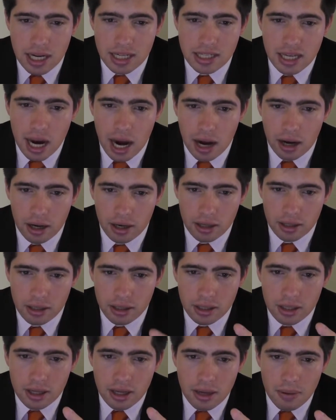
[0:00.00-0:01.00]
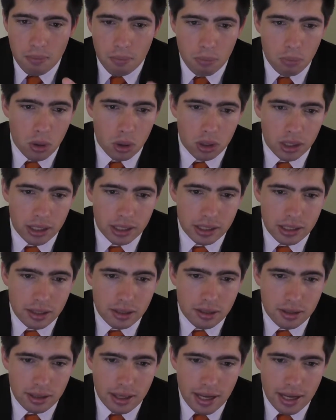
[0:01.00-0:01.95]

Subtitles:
Tarrant, Mullett,